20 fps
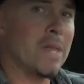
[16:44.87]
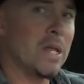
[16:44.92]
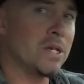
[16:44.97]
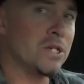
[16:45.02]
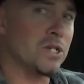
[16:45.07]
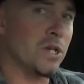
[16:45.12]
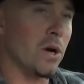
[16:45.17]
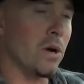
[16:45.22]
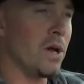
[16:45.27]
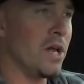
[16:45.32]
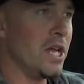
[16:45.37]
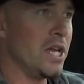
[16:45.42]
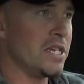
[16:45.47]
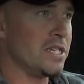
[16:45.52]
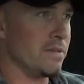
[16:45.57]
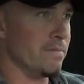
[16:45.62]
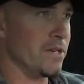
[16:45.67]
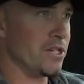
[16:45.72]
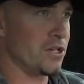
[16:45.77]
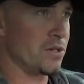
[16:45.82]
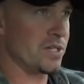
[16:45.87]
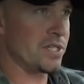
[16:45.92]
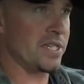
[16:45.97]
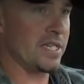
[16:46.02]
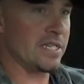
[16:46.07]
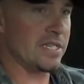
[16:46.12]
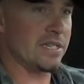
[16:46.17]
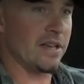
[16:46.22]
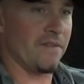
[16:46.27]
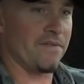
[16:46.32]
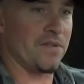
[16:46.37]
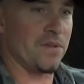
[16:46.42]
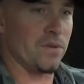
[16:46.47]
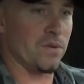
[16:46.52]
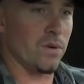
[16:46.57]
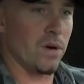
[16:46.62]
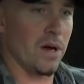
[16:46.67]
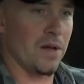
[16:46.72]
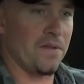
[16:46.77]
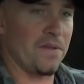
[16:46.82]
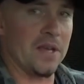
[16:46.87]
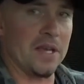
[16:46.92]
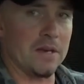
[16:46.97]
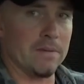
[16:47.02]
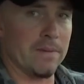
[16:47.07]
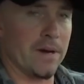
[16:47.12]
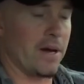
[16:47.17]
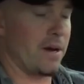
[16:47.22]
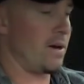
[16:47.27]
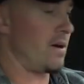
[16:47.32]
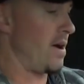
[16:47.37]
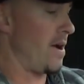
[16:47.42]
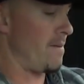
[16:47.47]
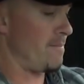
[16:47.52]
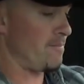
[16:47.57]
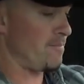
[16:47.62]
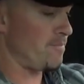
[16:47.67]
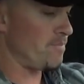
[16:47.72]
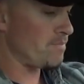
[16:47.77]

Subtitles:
So some interesting stuff to think about, all right?